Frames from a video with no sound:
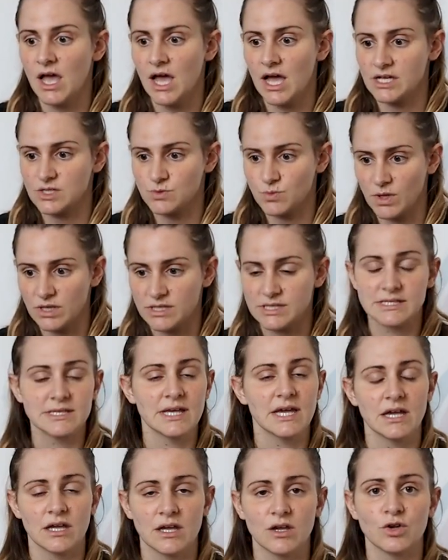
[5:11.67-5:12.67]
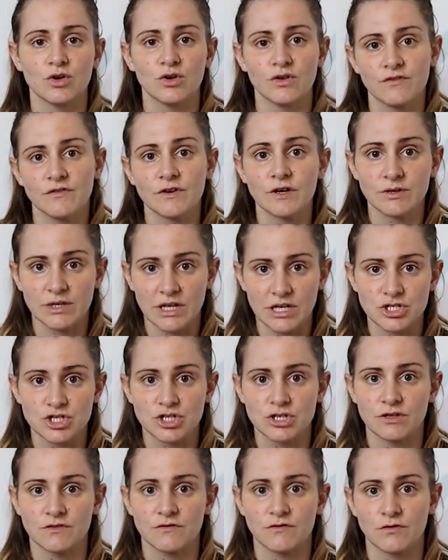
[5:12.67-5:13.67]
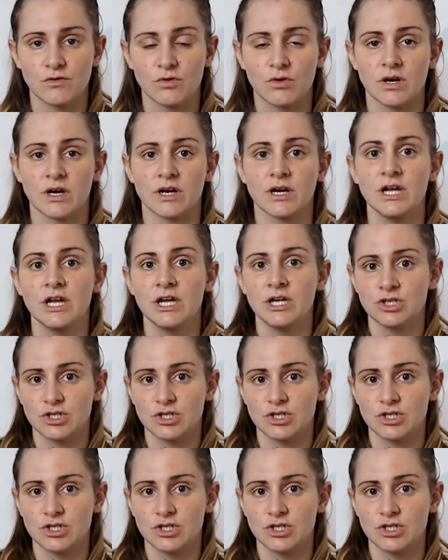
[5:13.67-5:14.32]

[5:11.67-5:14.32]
as well as laying a good foundation for